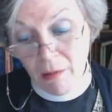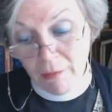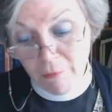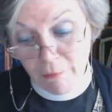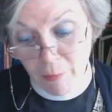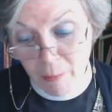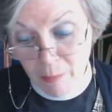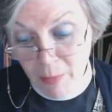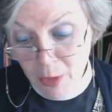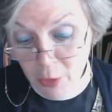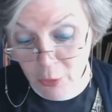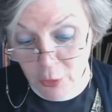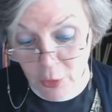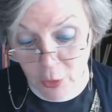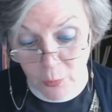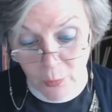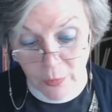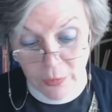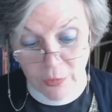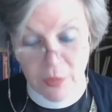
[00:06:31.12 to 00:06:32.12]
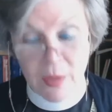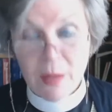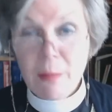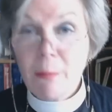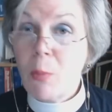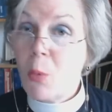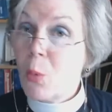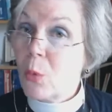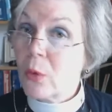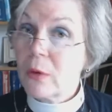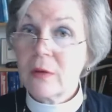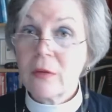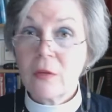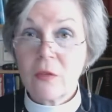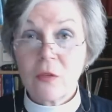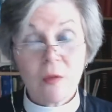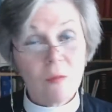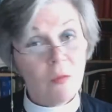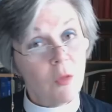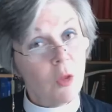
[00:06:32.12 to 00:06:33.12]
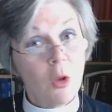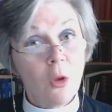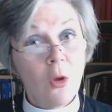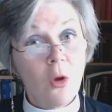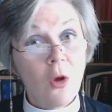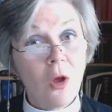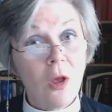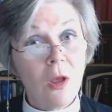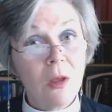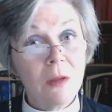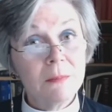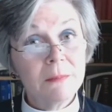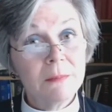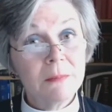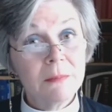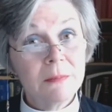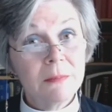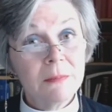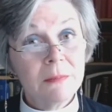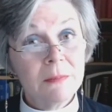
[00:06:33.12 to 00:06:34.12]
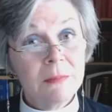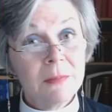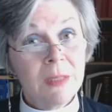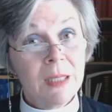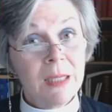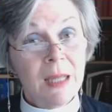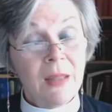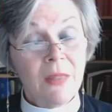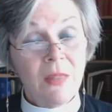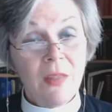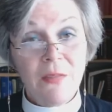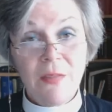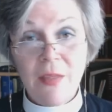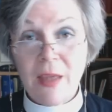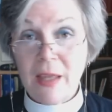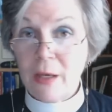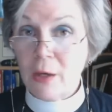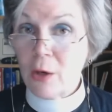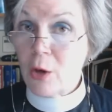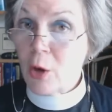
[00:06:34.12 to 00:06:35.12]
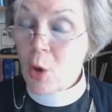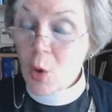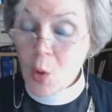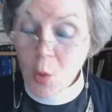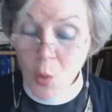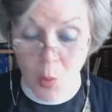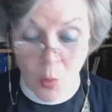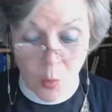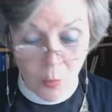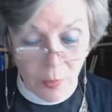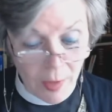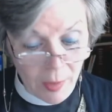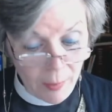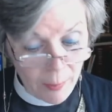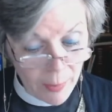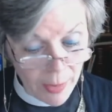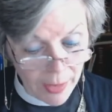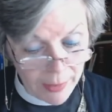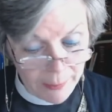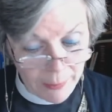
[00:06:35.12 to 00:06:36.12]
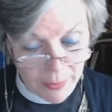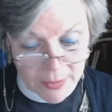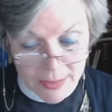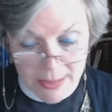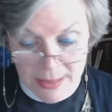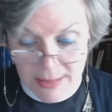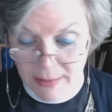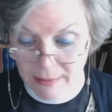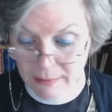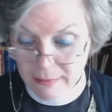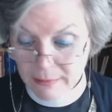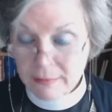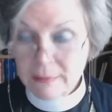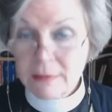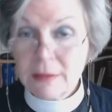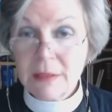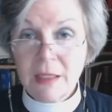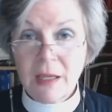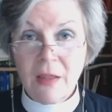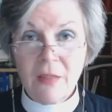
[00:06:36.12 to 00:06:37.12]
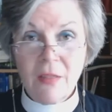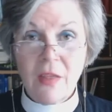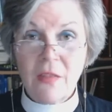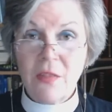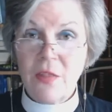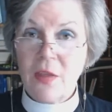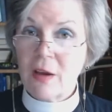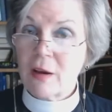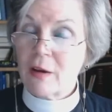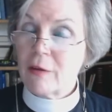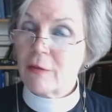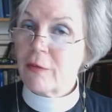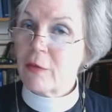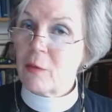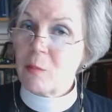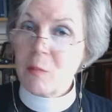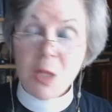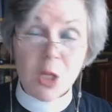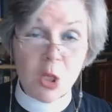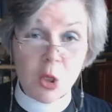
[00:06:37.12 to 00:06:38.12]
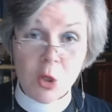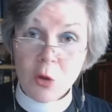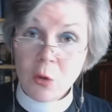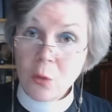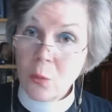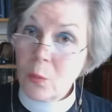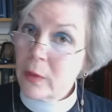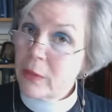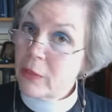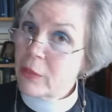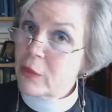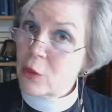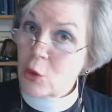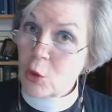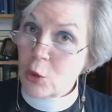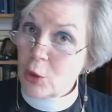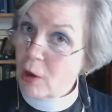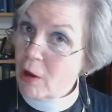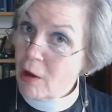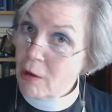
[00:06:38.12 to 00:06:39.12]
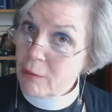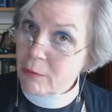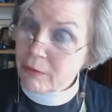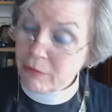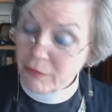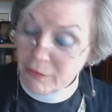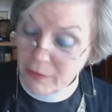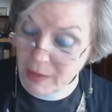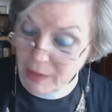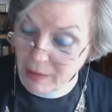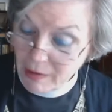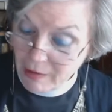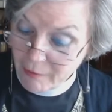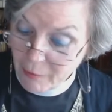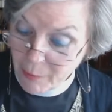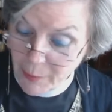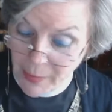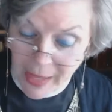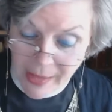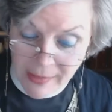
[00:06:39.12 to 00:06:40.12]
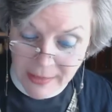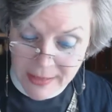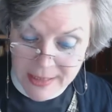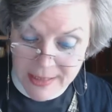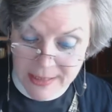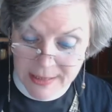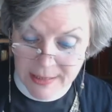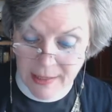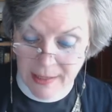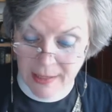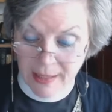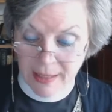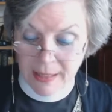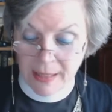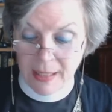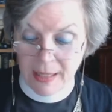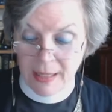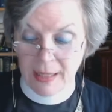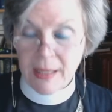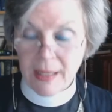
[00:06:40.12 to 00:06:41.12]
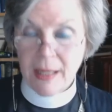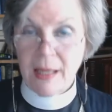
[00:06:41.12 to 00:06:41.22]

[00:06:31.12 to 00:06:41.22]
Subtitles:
are familiar with the importance of the law, that they know their Bibles, that they're familiar with the geography of Palestine.